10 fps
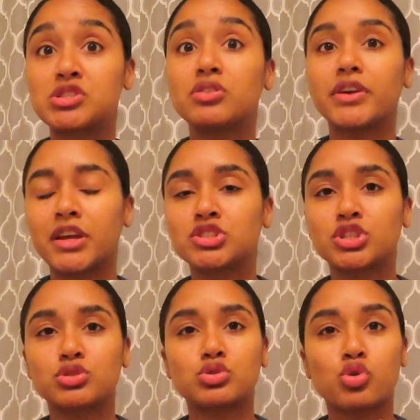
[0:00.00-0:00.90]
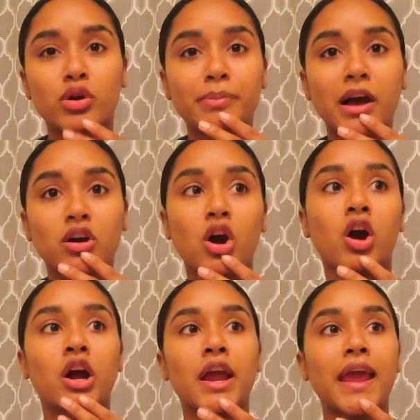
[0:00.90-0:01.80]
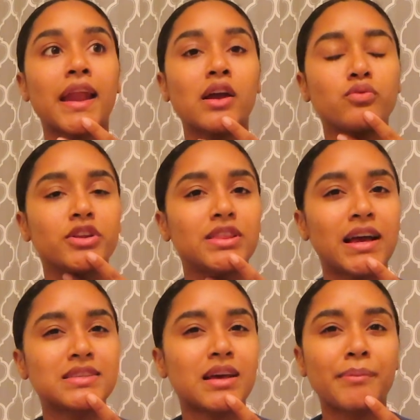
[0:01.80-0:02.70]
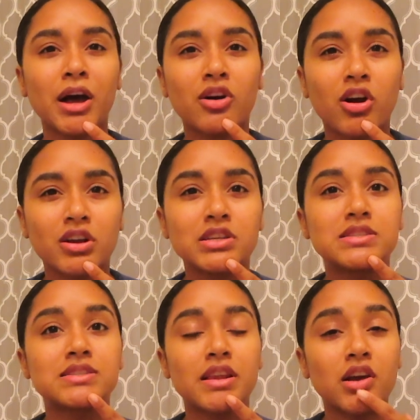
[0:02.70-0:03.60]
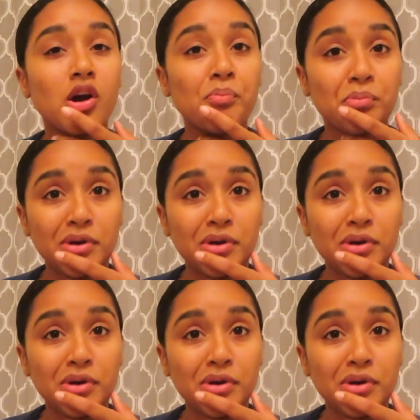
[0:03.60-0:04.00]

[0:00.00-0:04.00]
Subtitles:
still inching toward my car, and I realize that my car is sitting on